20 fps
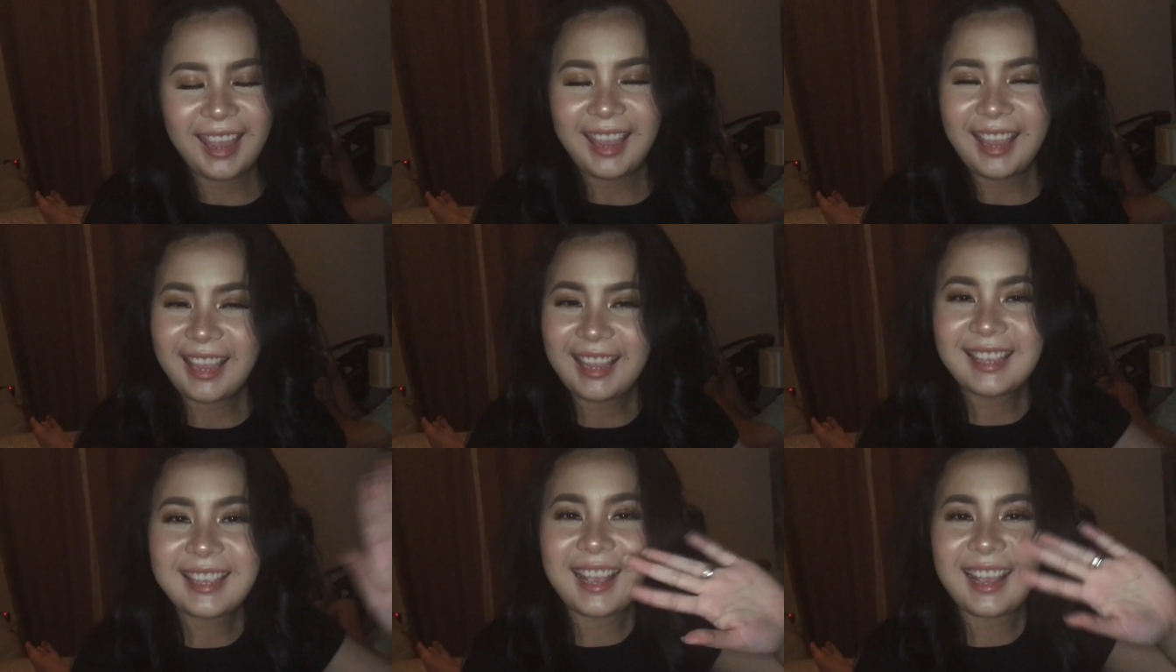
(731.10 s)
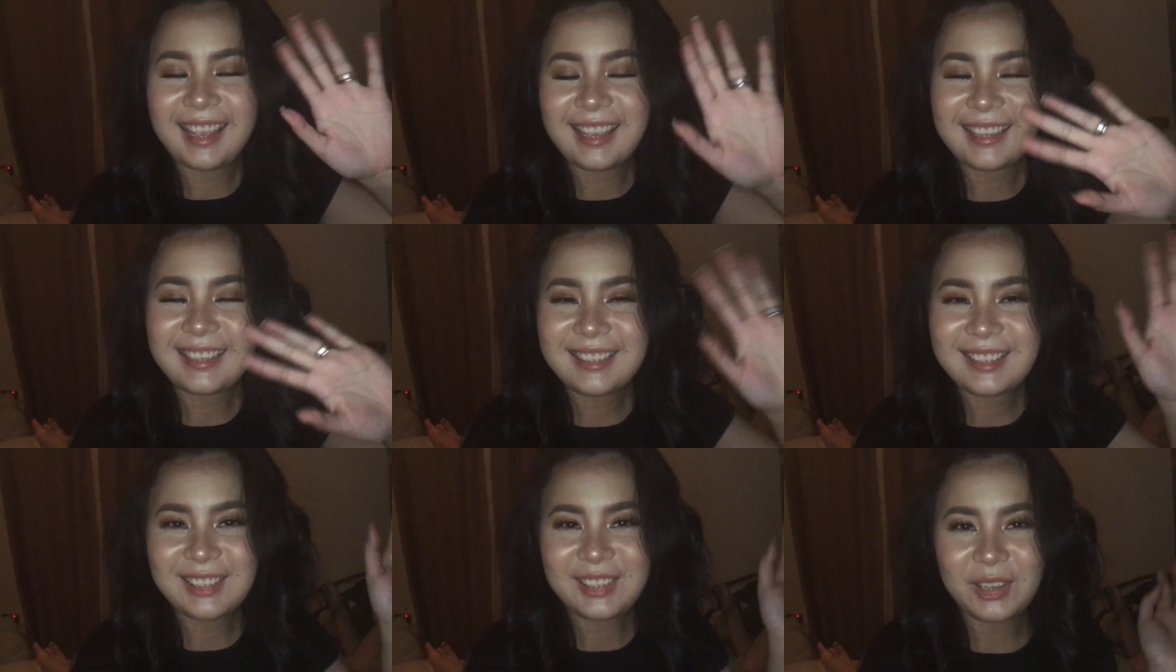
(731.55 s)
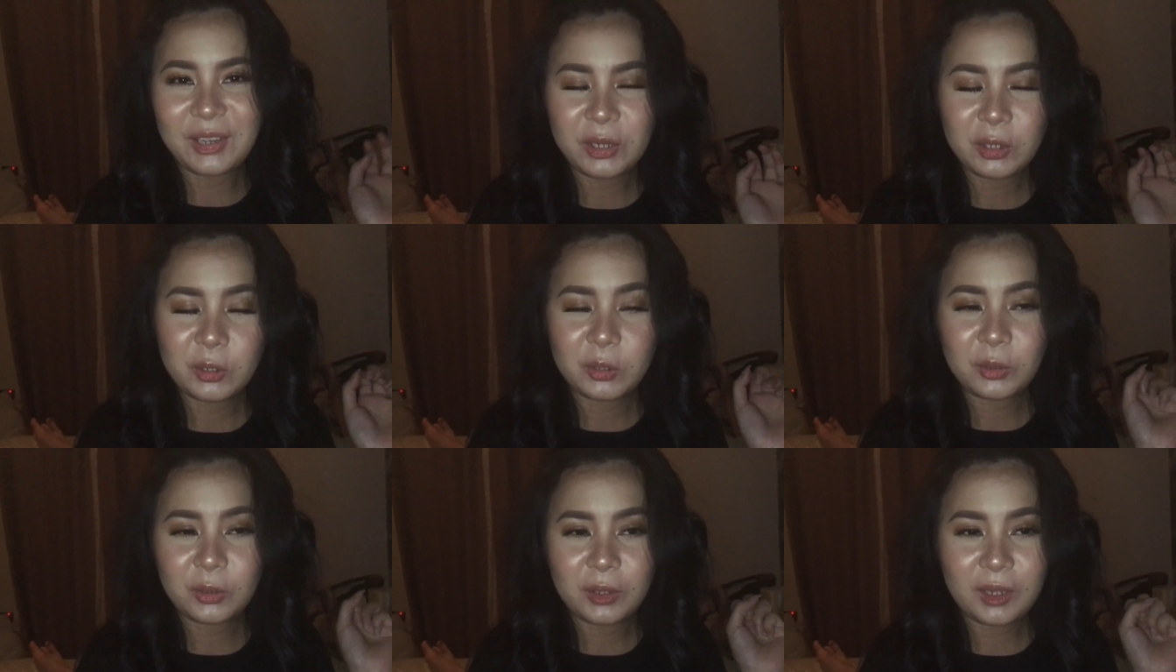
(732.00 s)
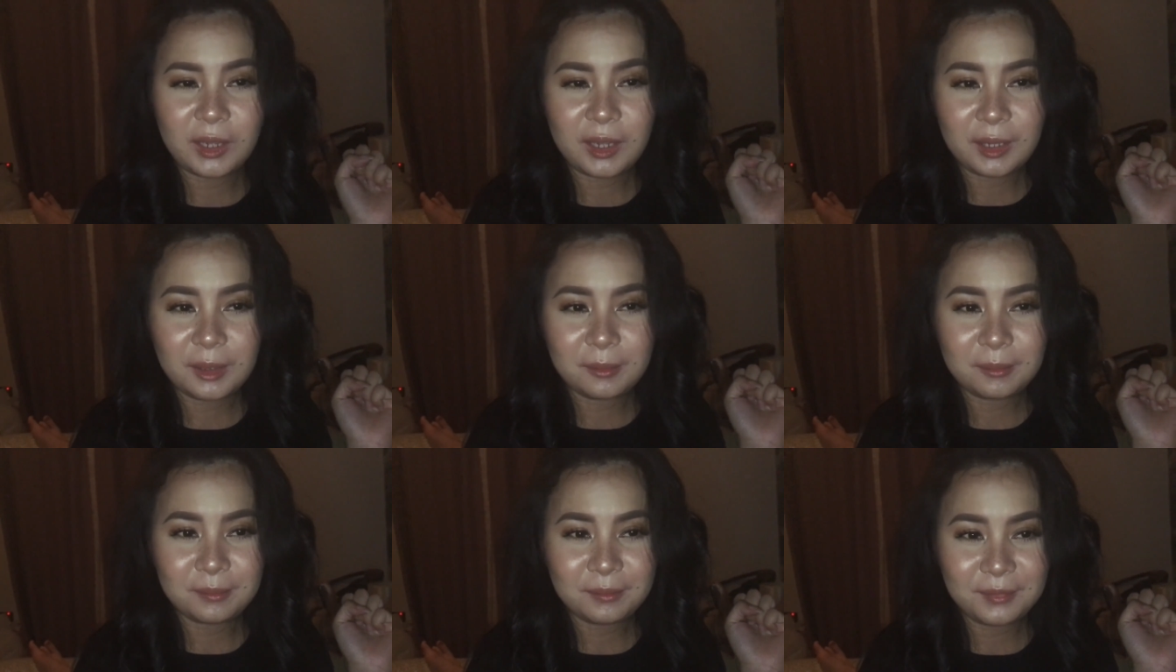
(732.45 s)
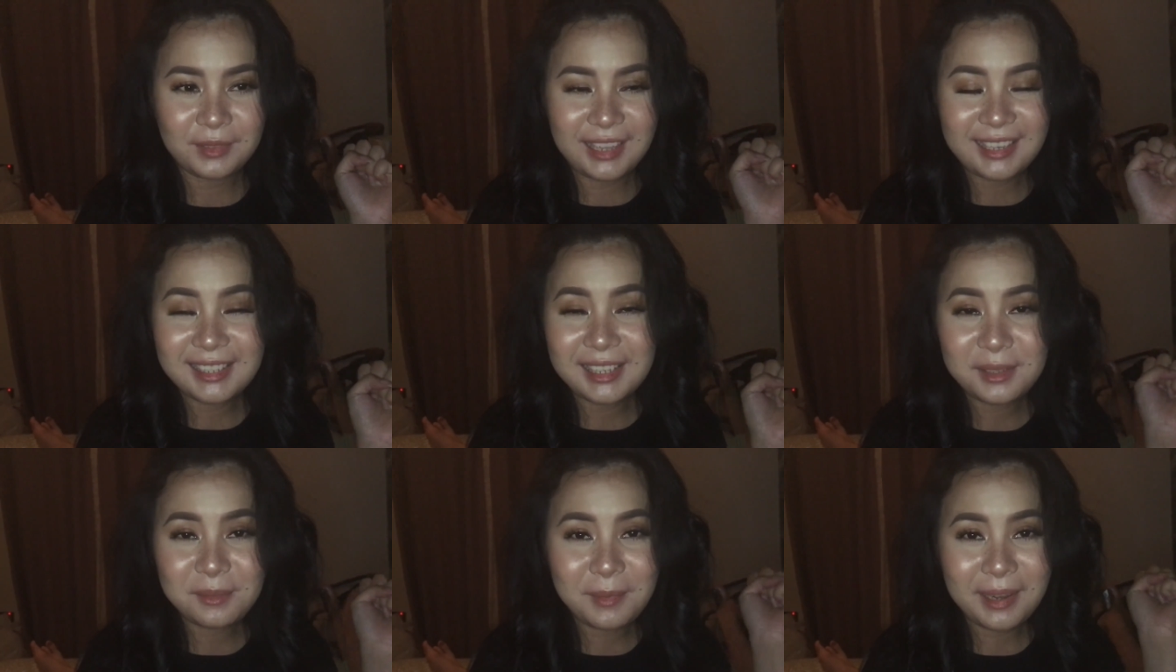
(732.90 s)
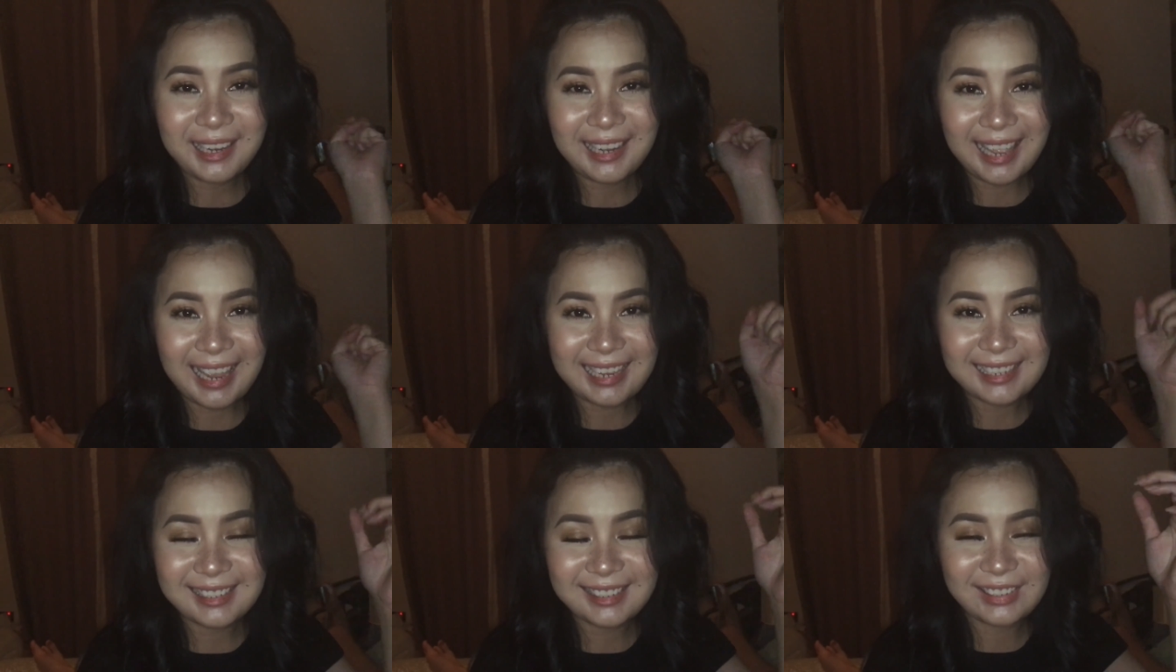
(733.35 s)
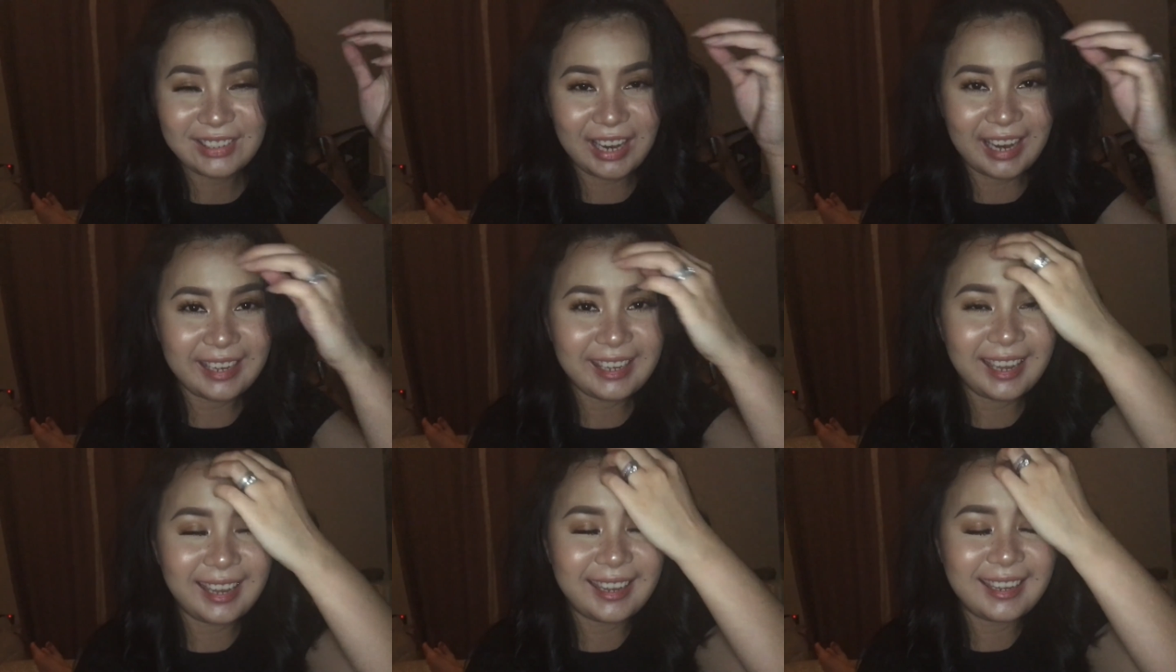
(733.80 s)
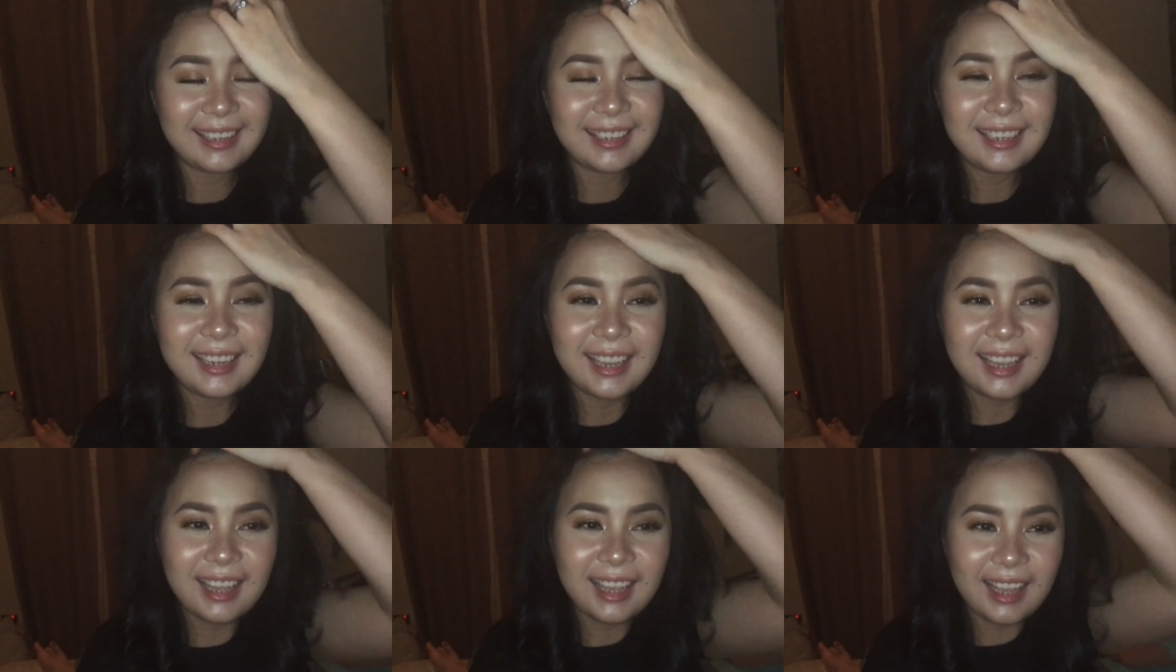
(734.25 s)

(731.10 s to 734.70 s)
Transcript: Hey guys, so this is my last check-in.